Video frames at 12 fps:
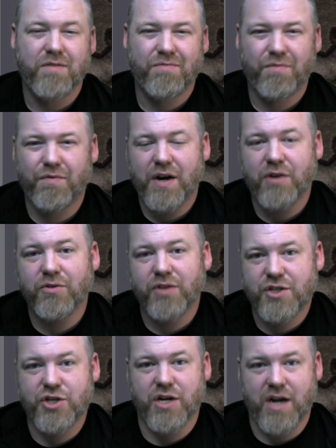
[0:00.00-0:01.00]

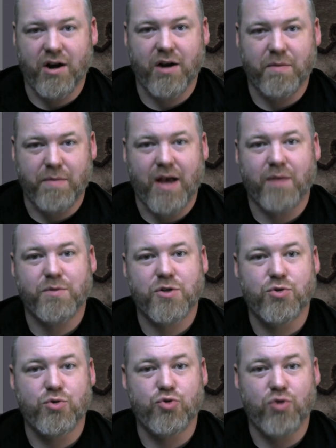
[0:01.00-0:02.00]
fairly generic maps
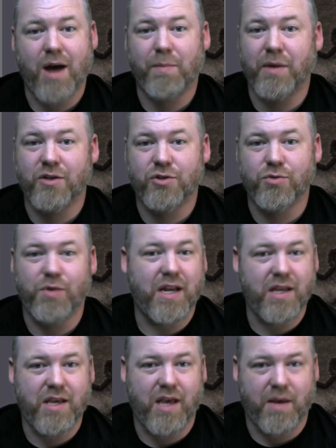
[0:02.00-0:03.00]
to drop into
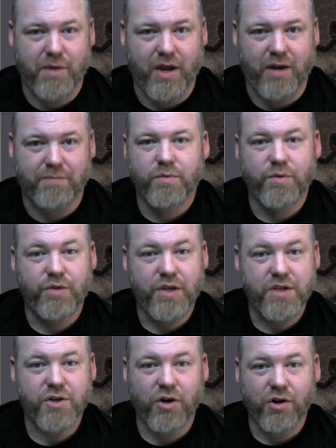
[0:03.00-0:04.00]
any campaign.
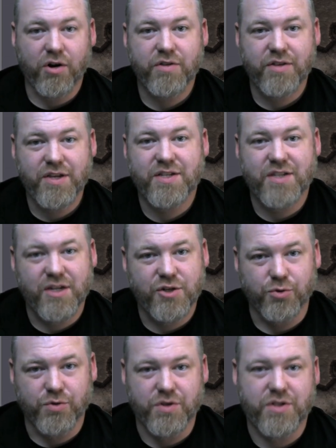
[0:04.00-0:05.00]
These are the
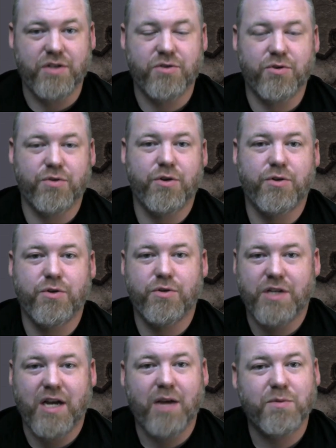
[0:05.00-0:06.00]
essentials. These are the
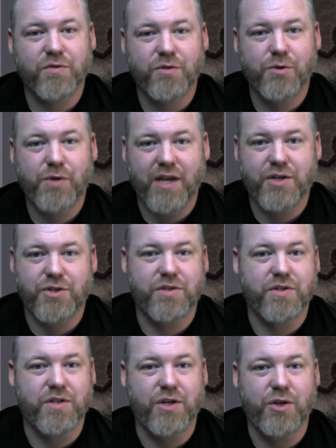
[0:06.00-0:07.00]
types of
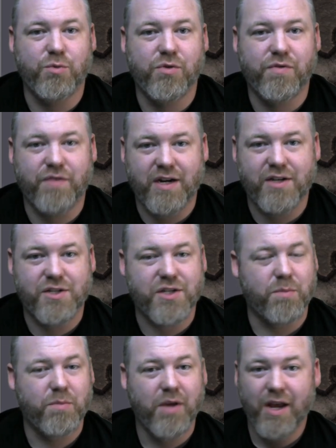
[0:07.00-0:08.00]
locations that you will find
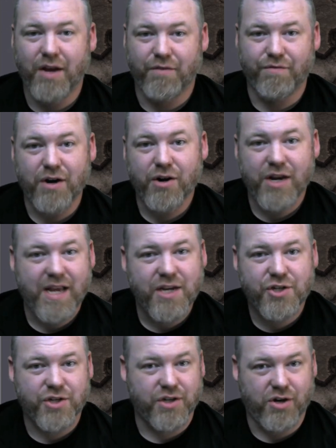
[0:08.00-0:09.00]
some
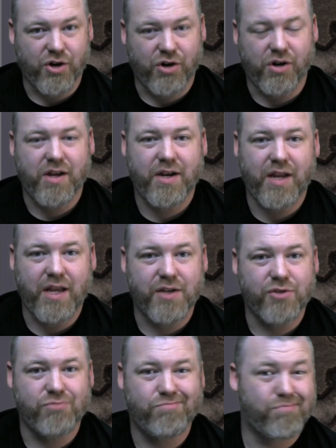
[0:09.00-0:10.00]
variation on
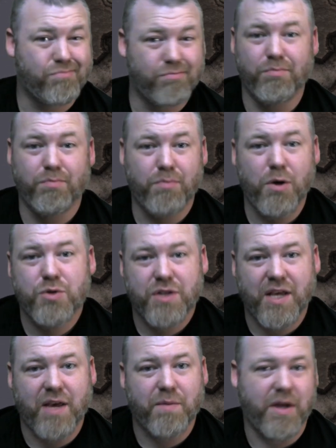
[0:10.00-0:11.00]
in
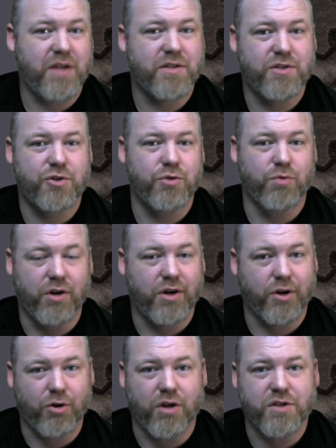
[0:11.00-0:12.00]
most campaigns that you
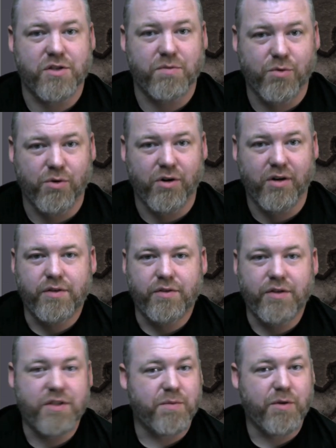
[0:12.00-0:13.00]
run across the board.
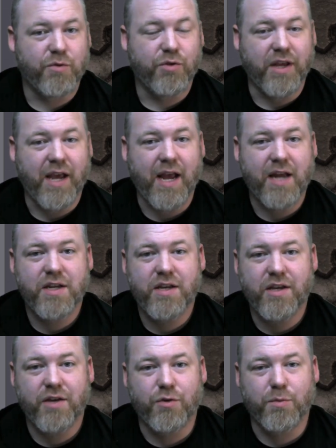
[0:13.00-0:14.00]
These can be really
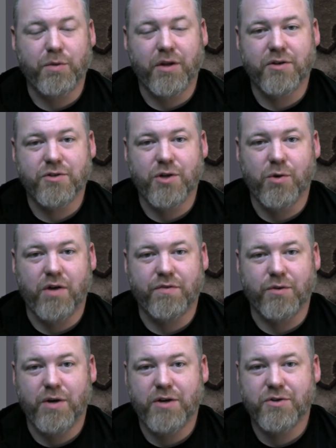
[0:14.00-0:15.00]
handy if your players go off
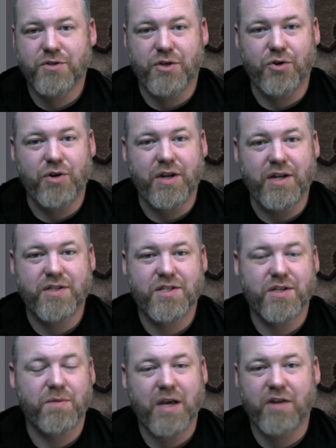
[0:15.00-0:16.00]
the rails and you need
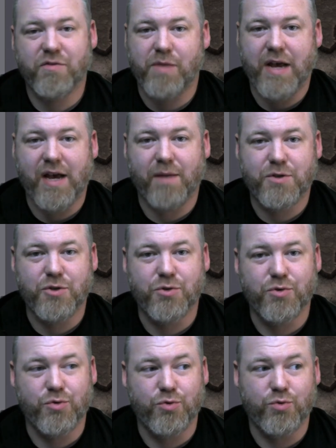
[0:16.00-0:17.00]
some kind of map
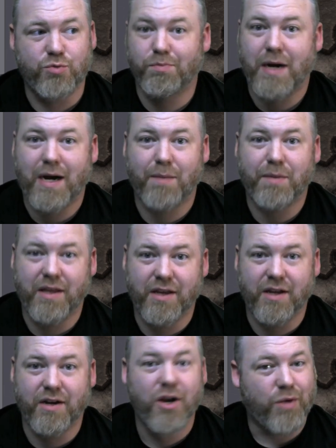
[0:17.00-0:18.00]
to pop
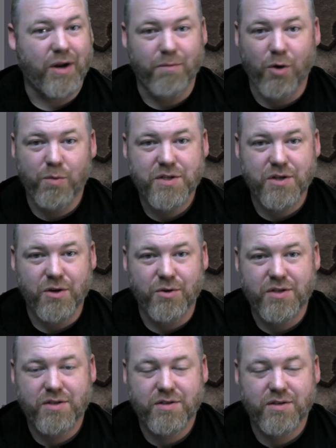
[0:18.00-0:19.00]
in at a moment's
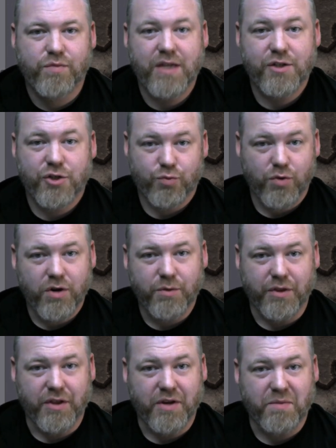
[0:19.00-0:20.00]
notice and just run
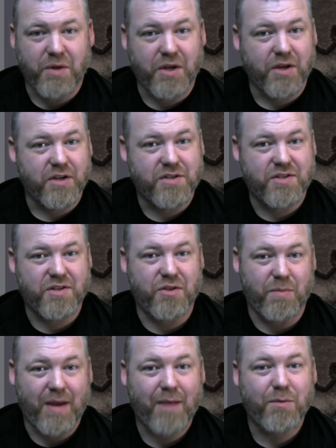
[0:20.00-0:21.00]
with it because
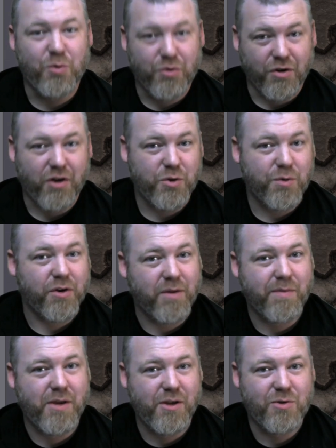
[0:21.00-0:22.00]
the map you thought you were going
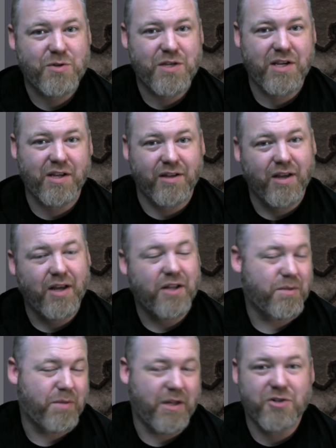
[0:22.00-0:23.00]
to be using,
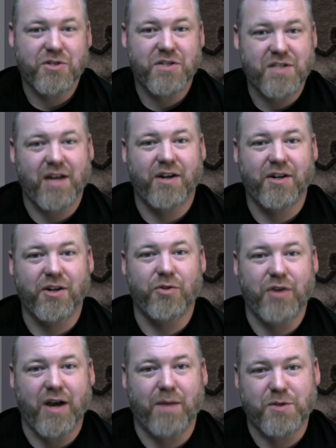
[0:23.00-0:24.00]
the players decided to go
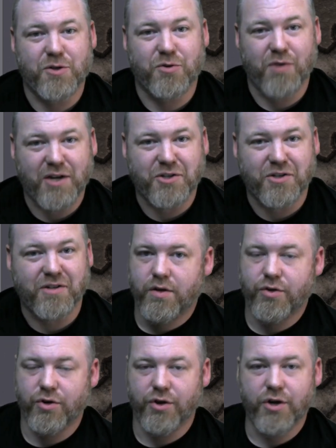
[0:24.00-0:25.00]
the opposite direction.
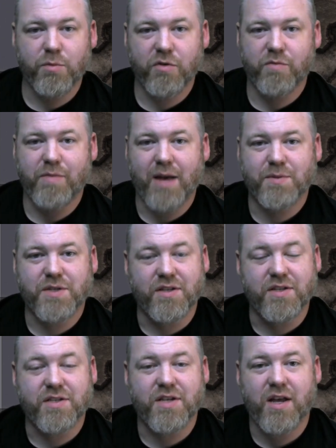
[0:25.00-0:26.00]
There are a number of maps in
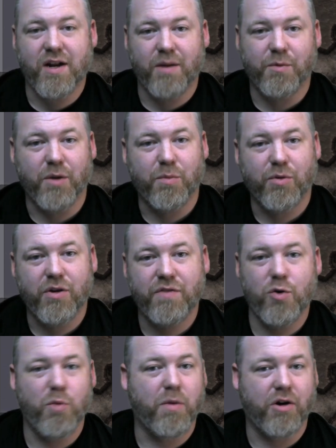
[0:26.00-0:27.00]
this set. I'm going to
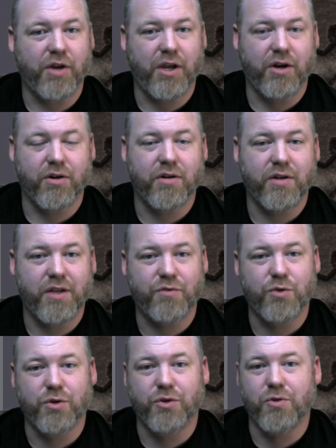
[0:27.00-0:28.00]
preview them all here,
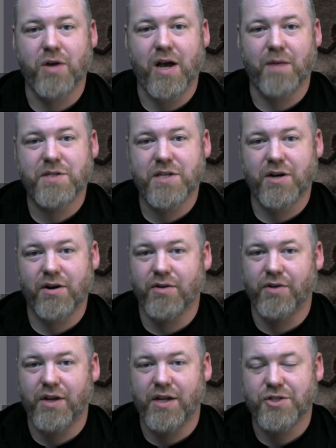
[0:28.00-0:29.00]
give you a little commentary
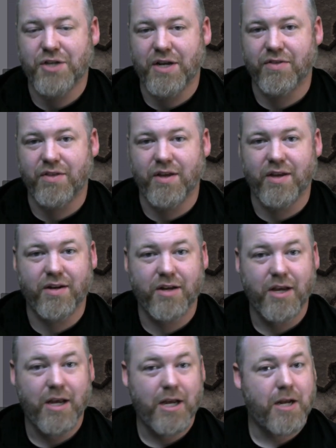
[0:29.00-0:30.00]
on each, and then
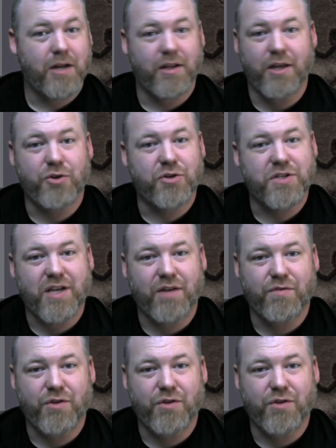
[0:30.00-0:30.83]
let you decide for